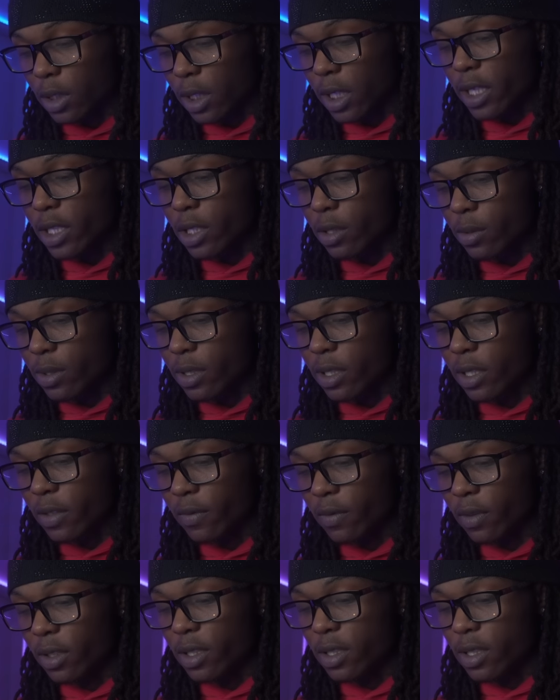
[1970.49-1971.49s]
Last year was
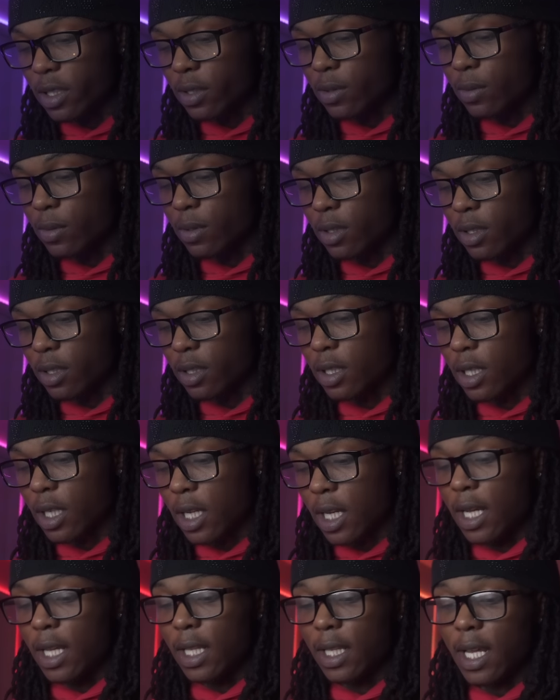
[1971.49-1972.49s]
definitely a test run.
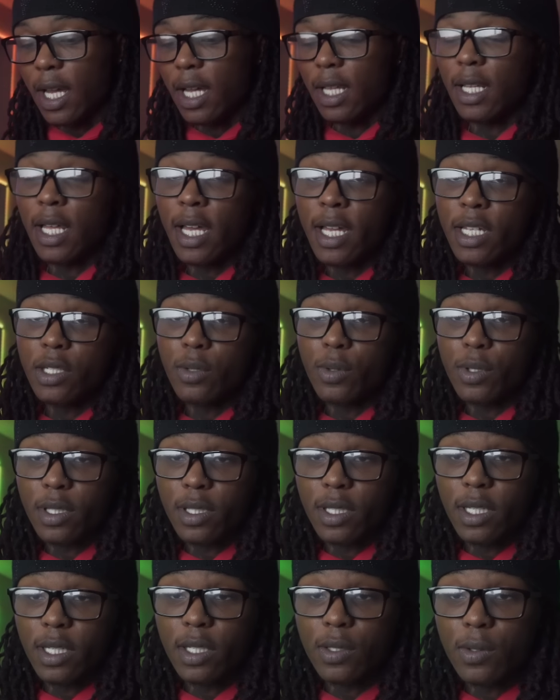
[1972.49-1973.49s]
Like, last year was
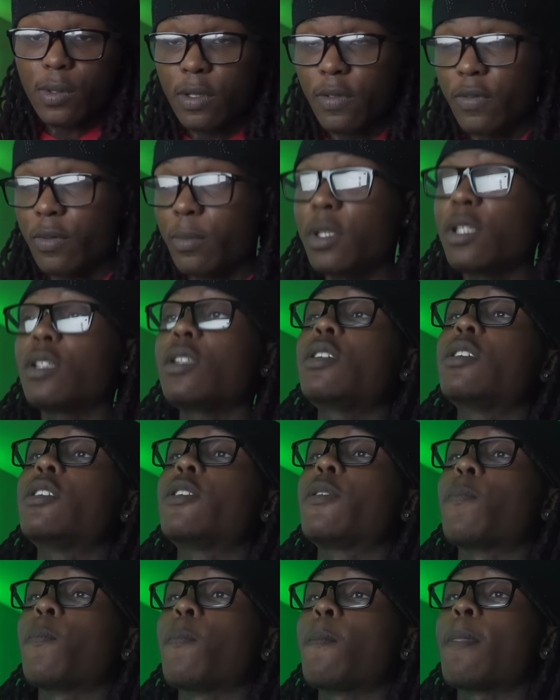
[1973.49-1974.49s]
a test run for me.
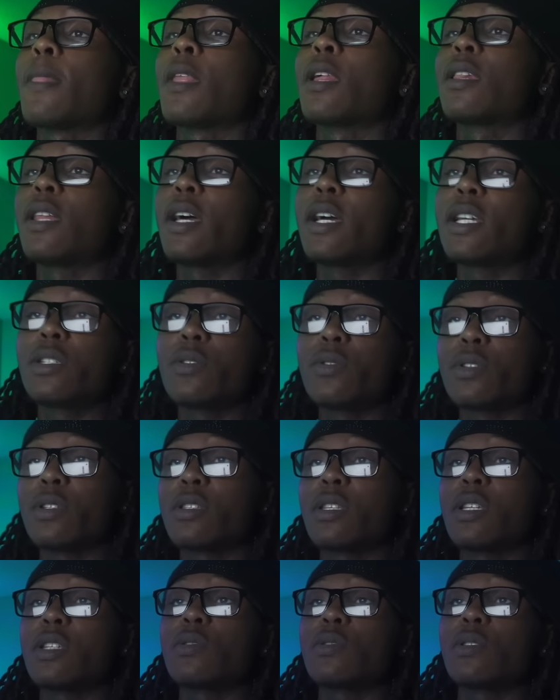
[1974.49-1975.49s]
Look, last year was
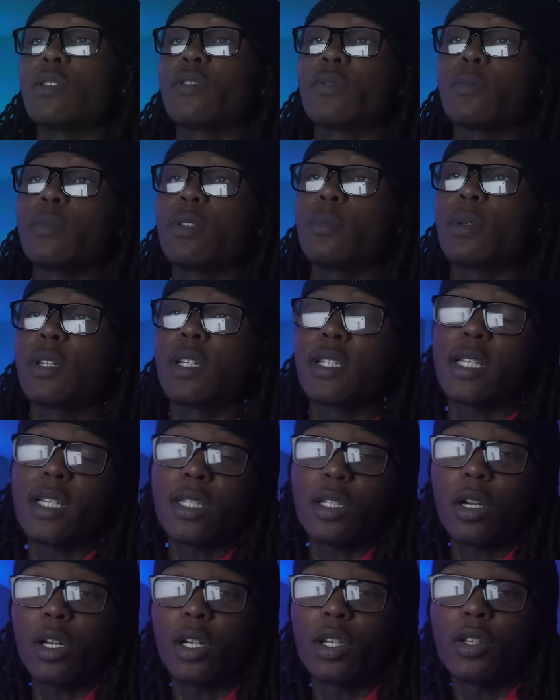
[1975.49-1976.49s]
a test run for me because I
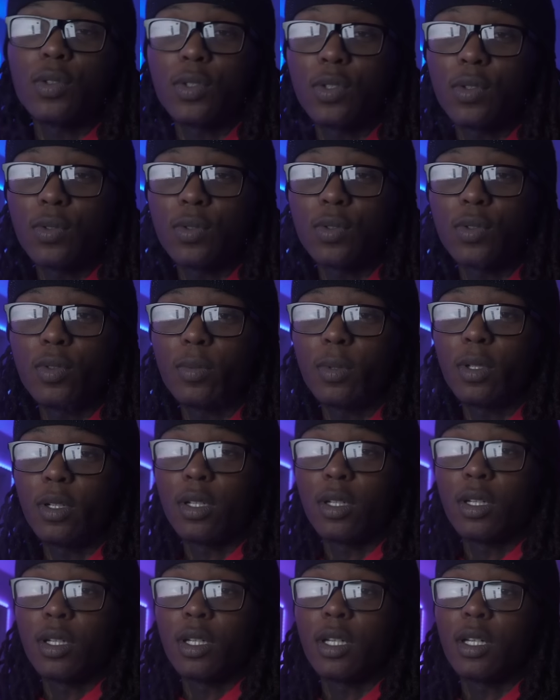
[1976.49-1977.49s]
started YouTube.
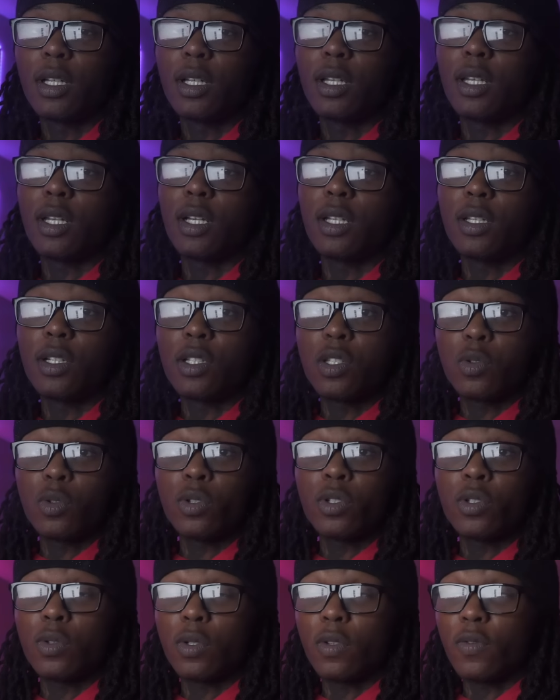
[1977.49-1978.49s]
Now look,
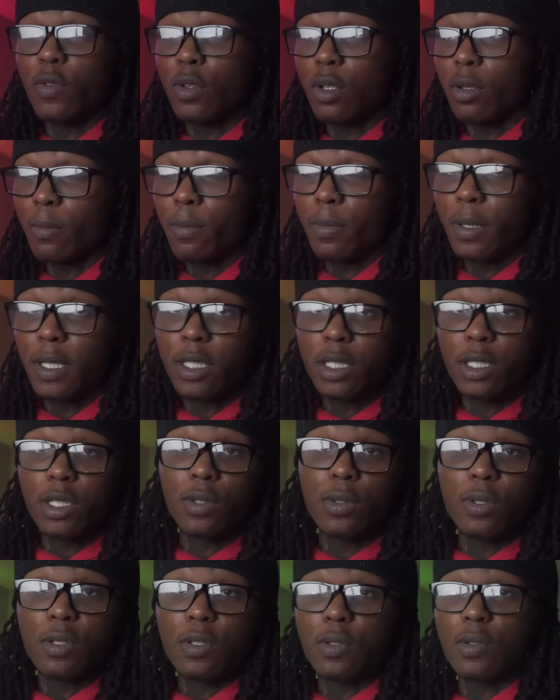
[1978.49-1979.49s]
2024, I'm
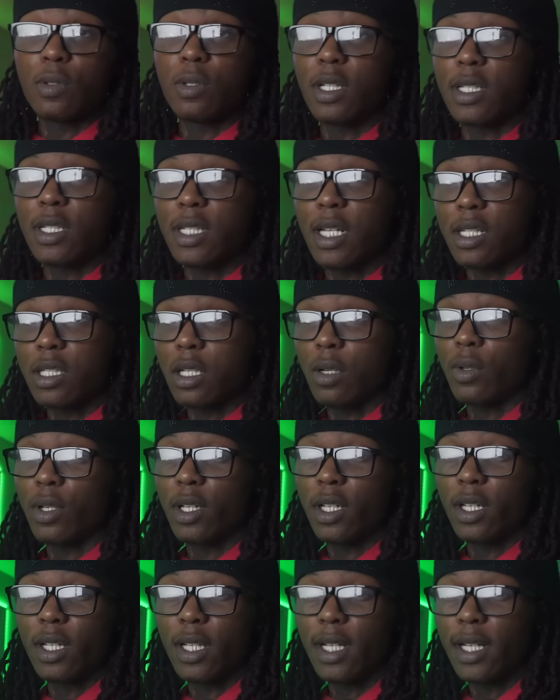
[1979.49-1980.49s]
pushing YouTube because I saw what
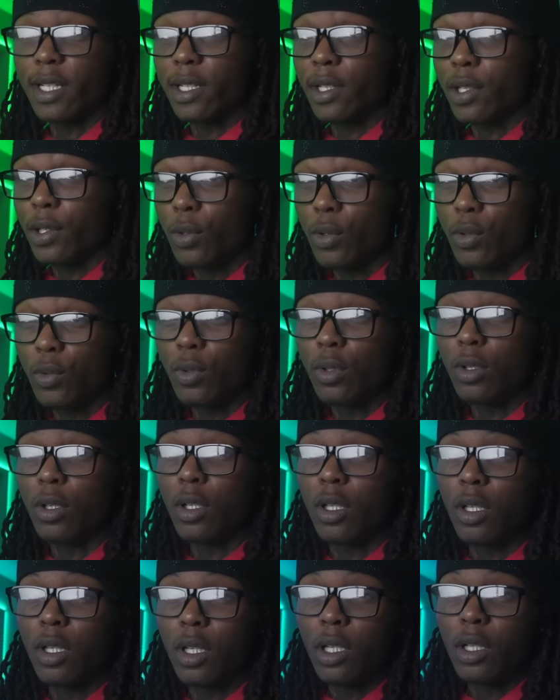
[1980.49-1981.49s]
the hell I can do.
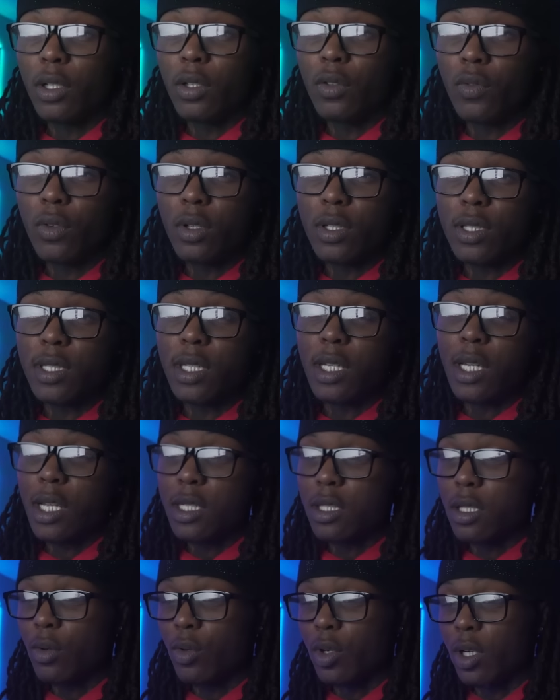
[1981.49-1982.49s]
You feel what I'm saying? I
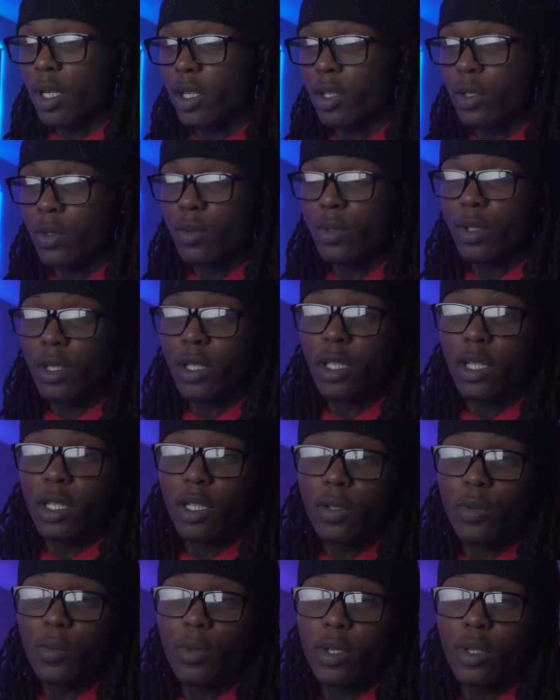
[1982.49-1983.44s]
saw what I could do in a year